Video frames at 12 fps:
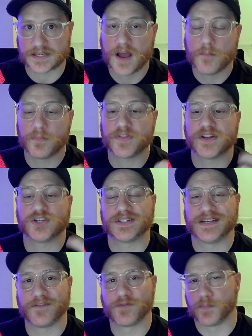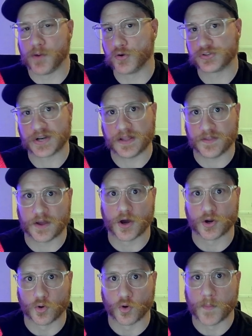but they just never post anything on
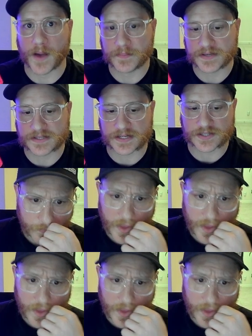Google My Business.